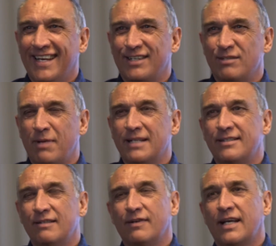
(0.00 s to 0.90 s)

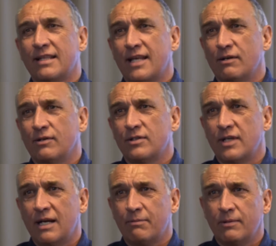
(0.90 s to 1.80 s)
expensive, and get that all
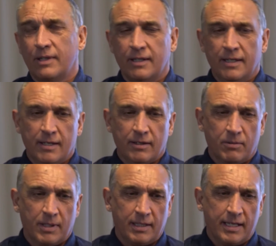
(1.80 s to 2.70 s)
set up
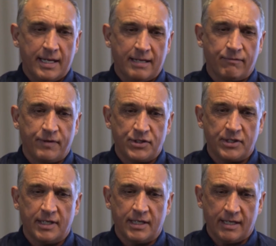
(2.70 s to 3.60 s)
quickly and
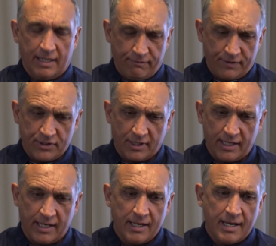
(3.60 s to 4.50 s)

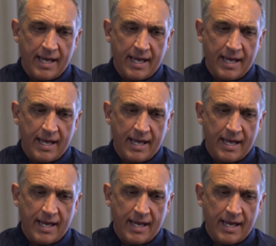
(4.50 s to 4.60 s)
efficiently,